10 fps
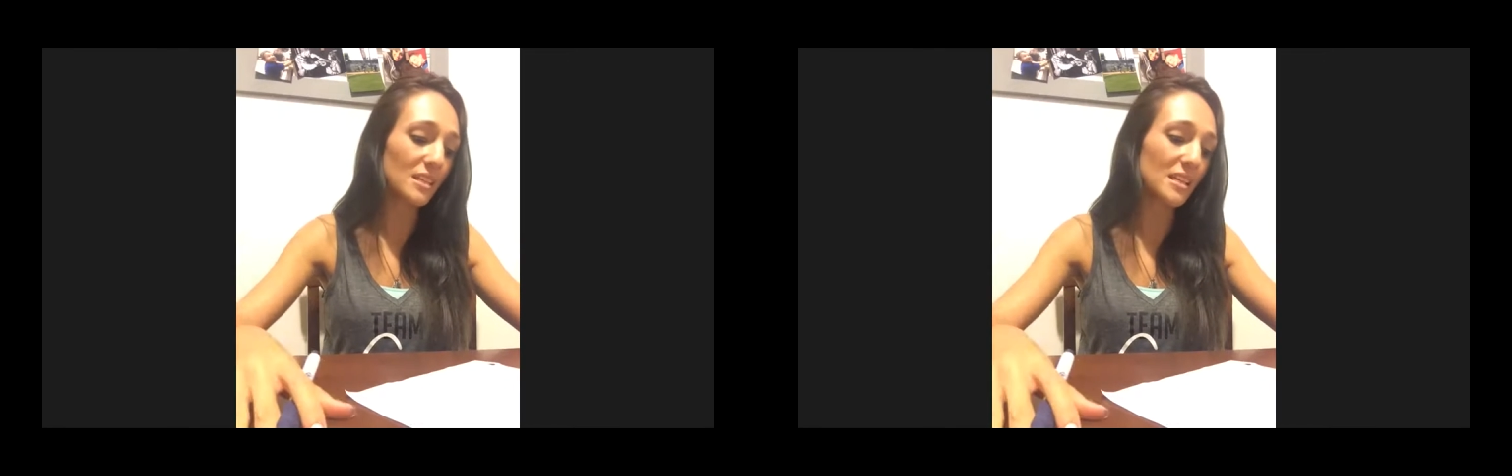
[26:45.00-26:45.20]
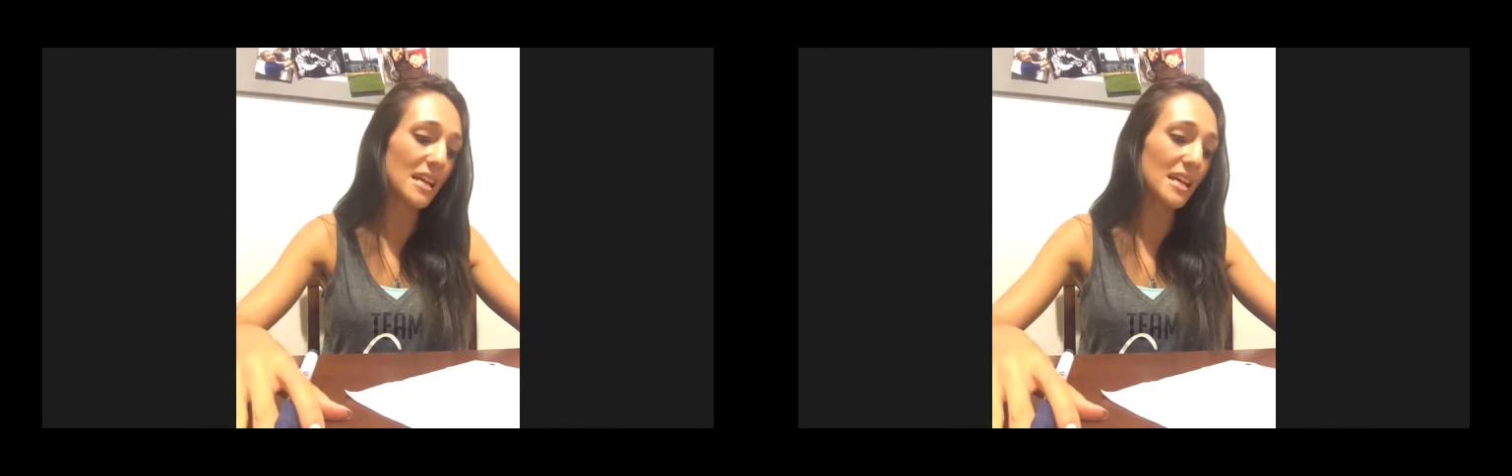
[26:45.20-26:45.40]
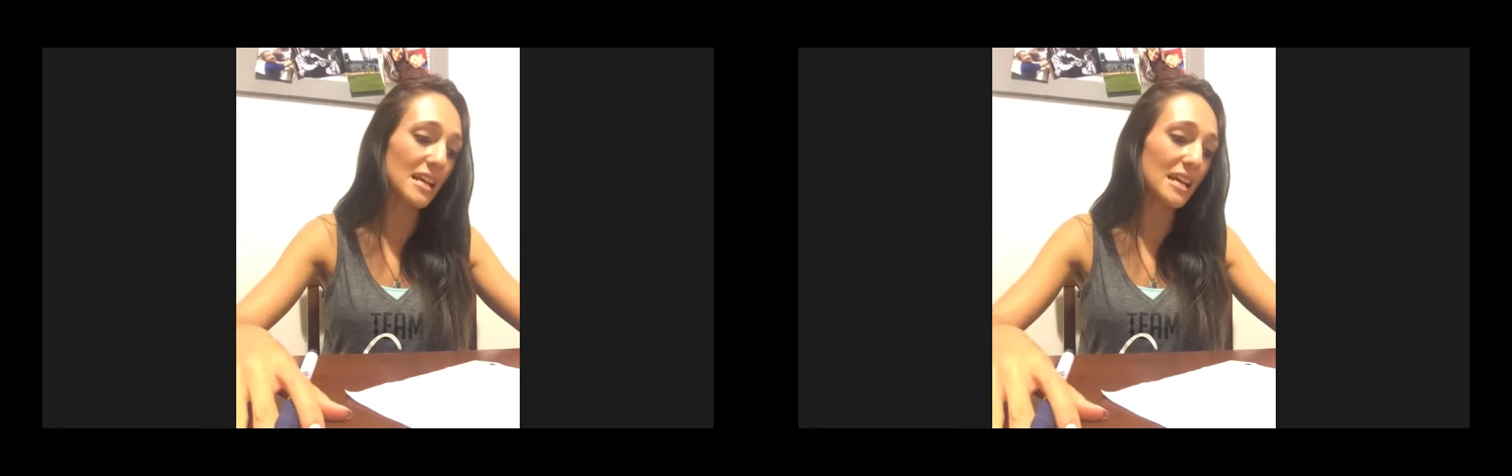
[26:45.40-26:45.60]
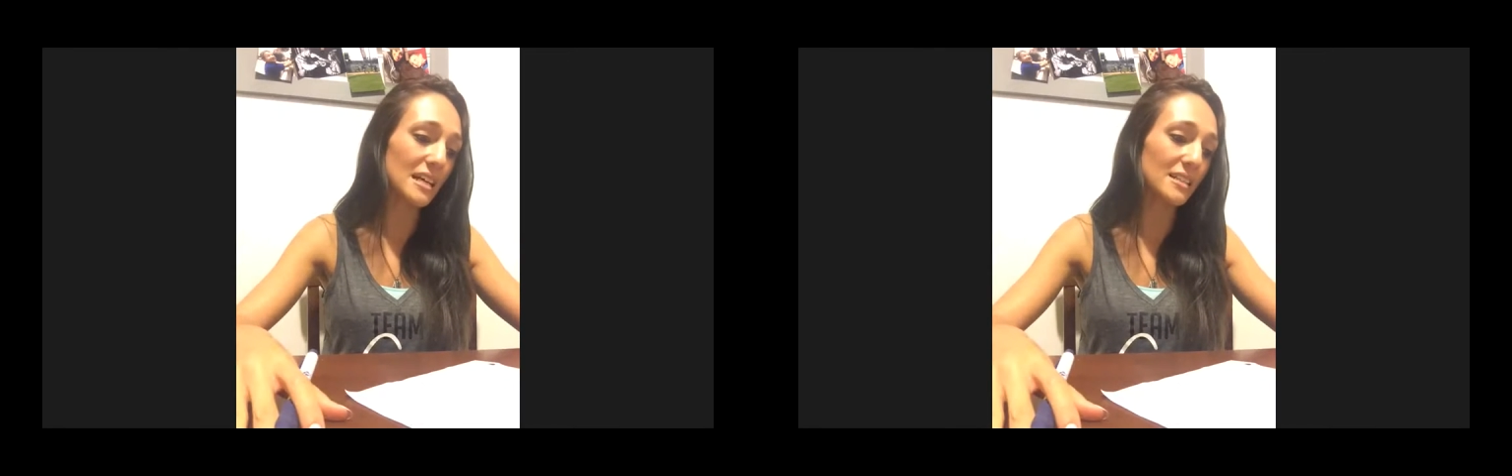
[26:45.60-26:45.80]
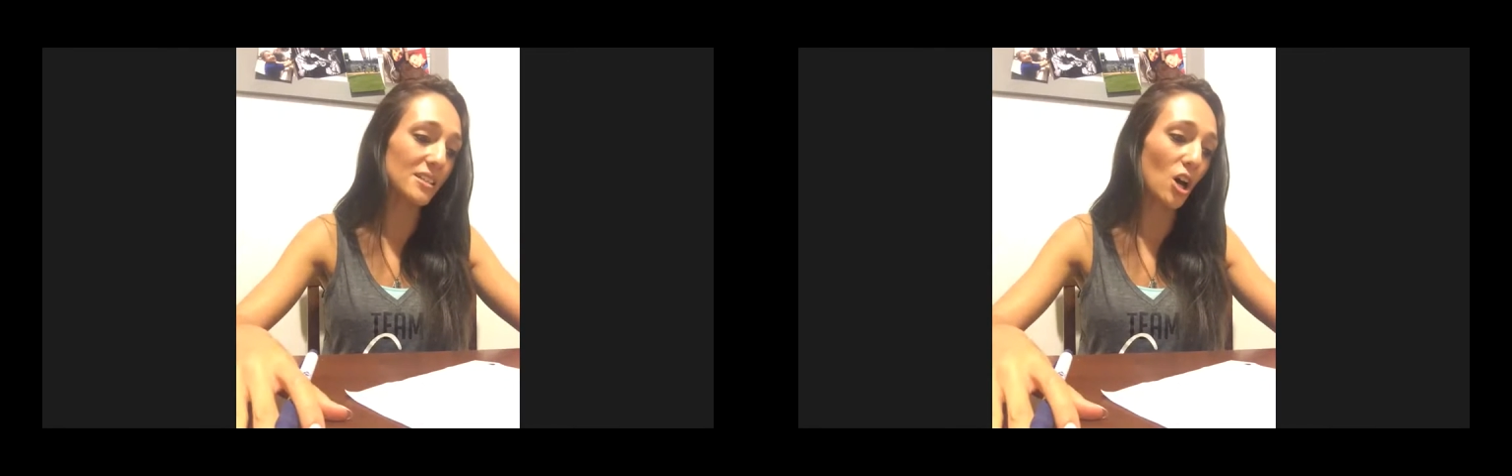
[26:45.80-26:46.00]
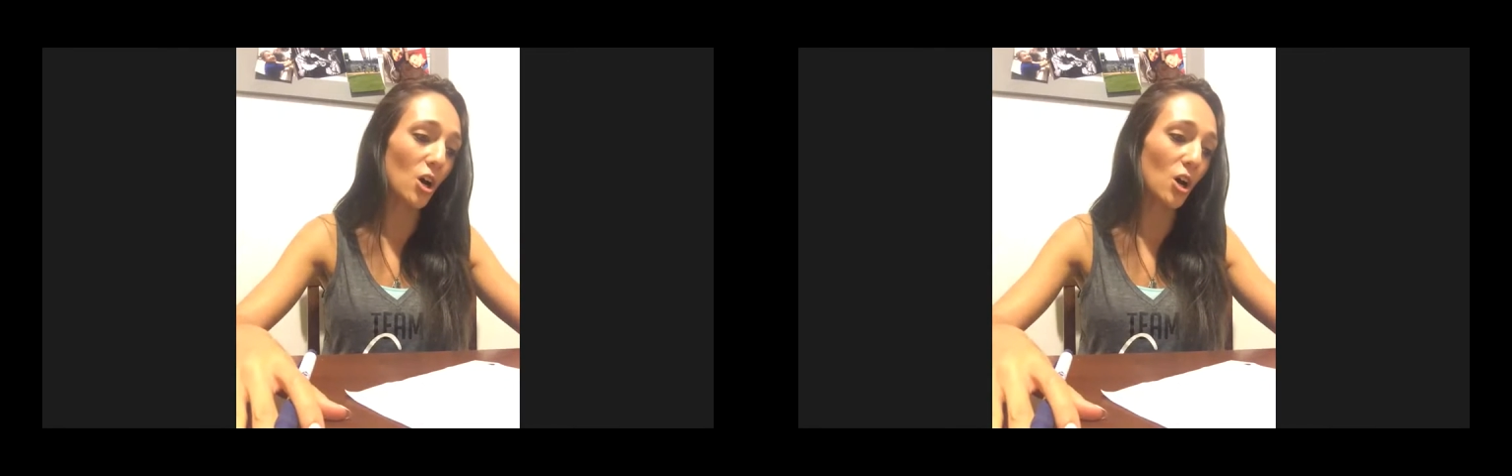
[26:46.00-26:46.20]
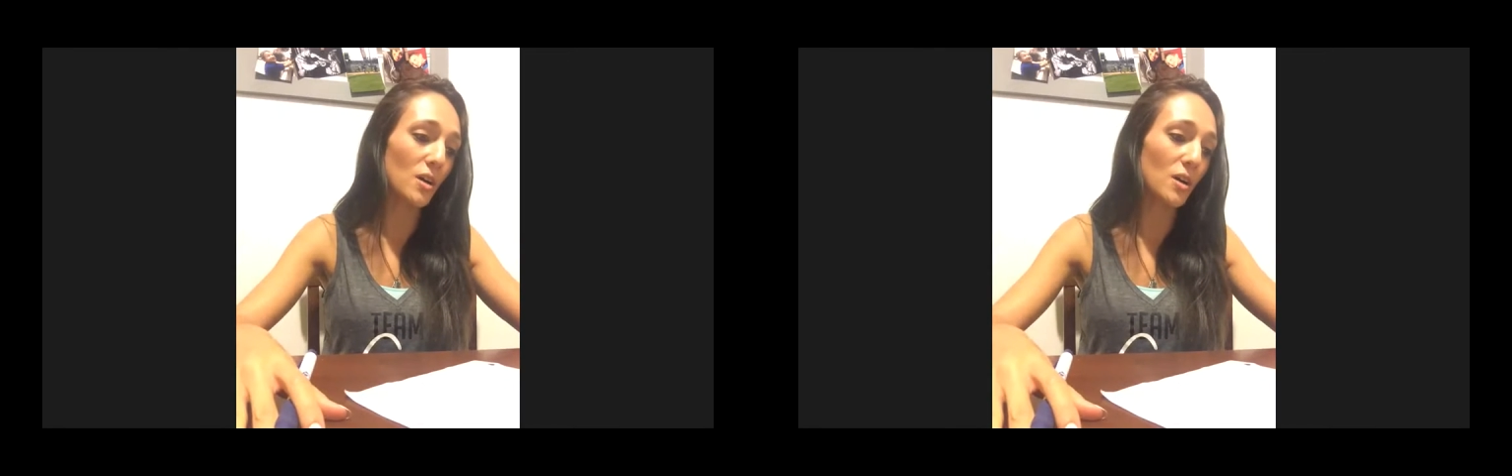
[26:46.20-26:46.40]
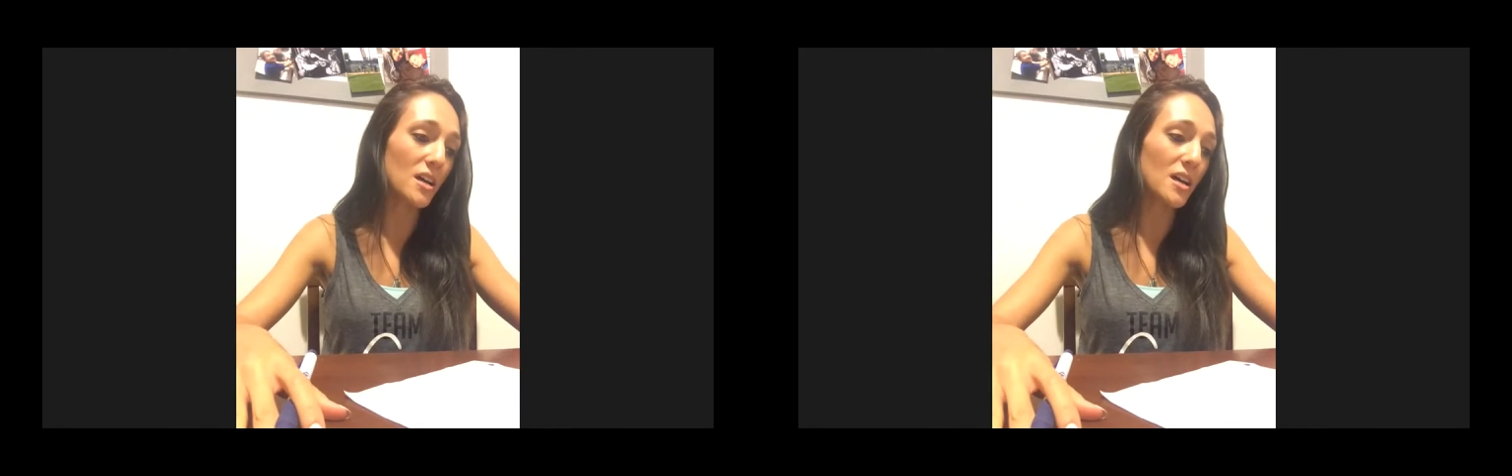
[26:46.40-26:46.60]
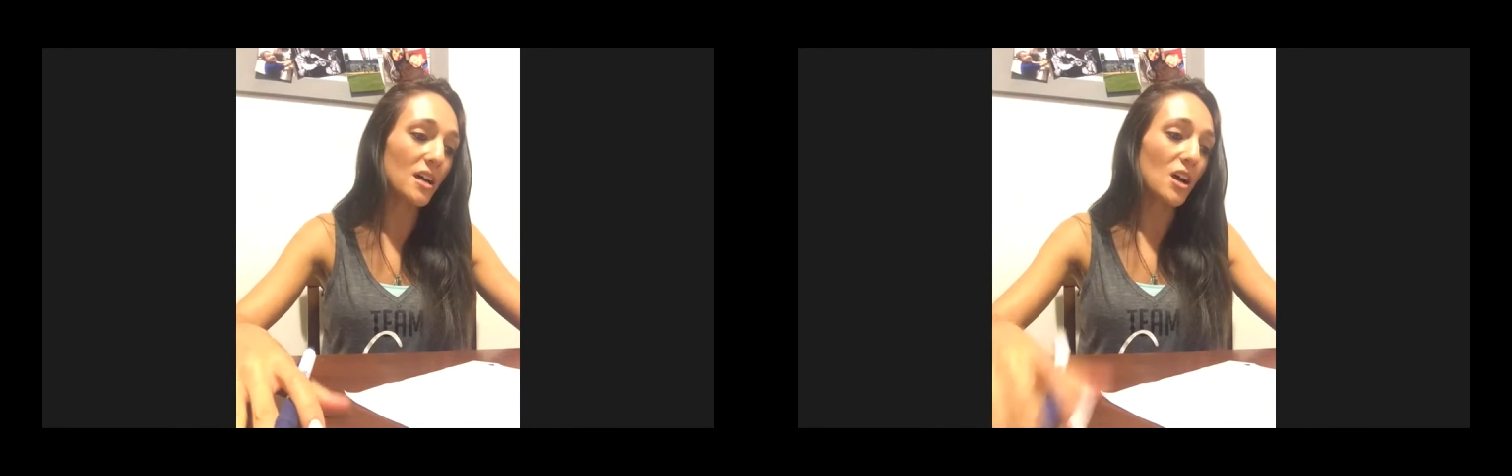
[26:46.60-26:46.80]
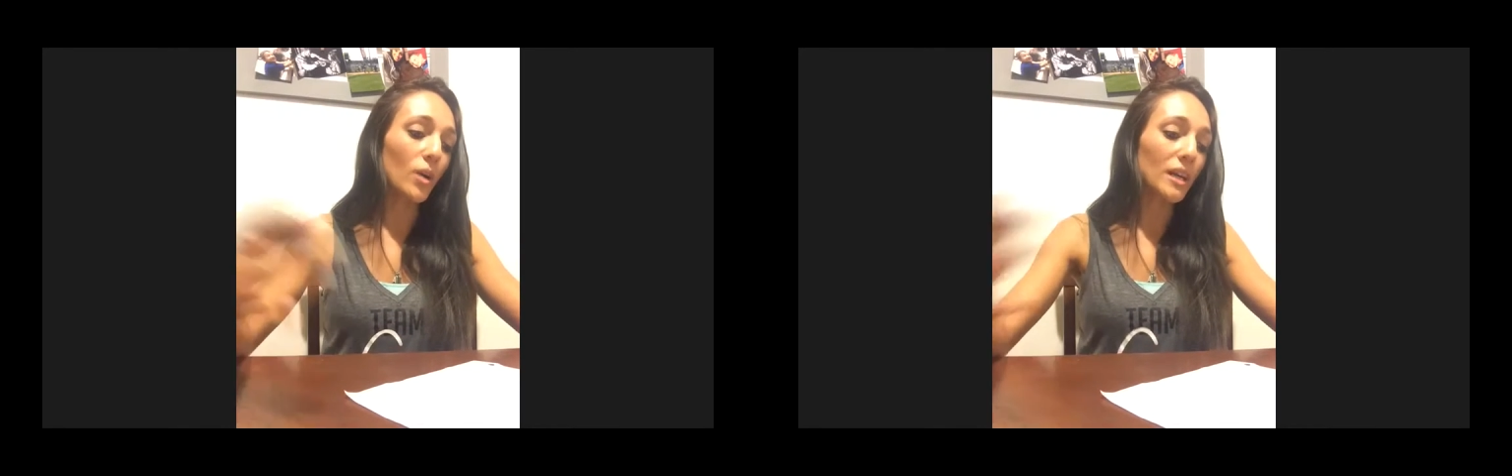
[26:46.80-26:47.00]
And so when